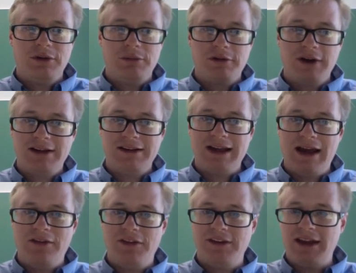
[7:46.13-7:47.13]
We break
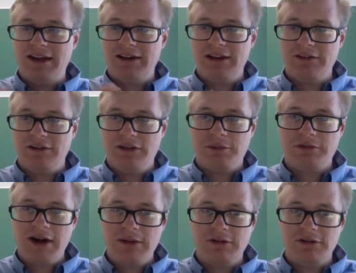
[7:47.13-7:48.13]
down the data given in the
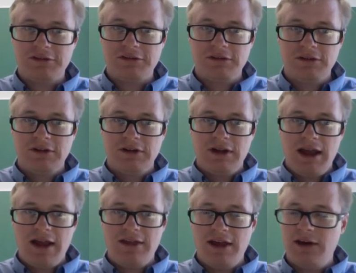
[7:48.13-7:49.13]
parameters,
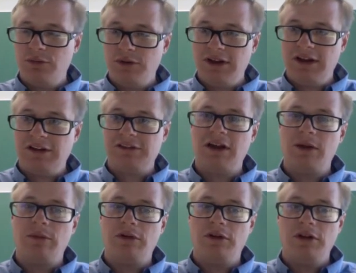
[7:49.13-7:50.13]
and then we
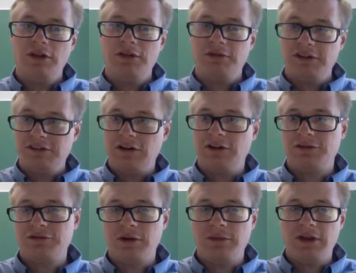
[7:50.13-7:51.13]
assemble the results
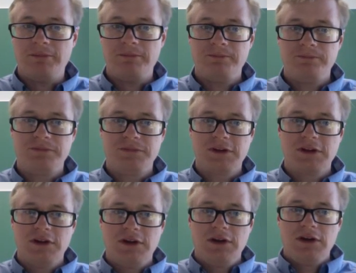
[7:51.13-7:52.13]
from them.
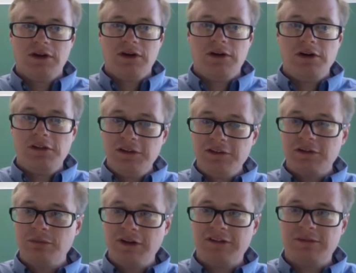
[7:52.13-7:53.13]
This
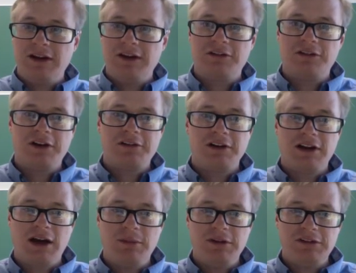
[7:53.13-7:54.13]
completes my introductory
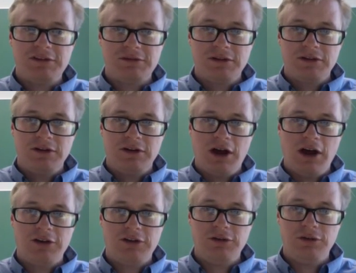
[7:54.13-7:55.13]
comments
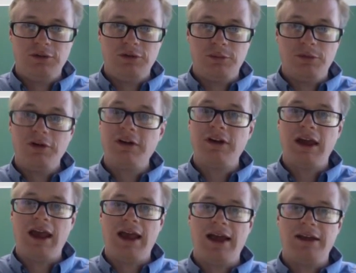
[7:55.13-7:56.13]
uh, to the book
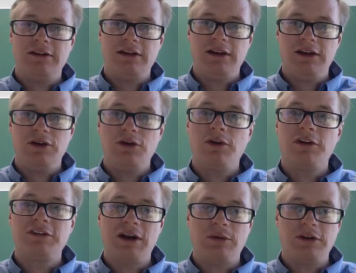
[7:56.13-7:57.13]
and any
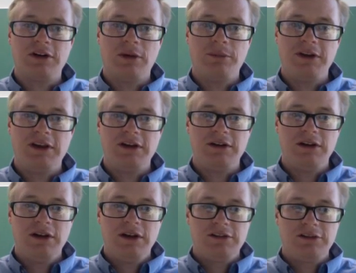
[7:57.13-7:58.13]
course that would accompany it.
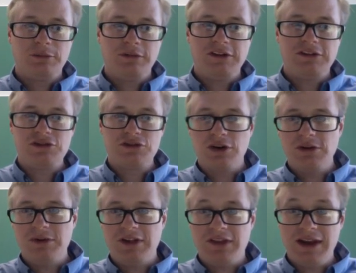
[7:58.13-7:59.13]
So please
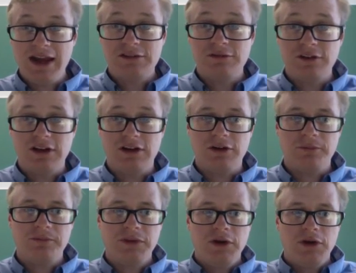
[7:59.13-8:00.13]
join me in the next video
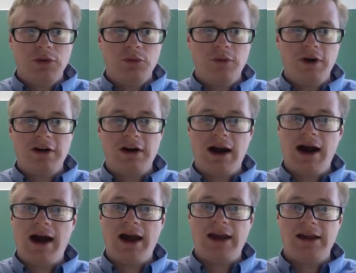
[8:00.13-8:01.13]
where
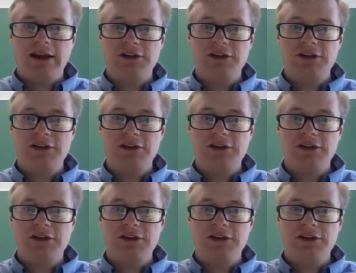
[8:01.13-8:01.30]
I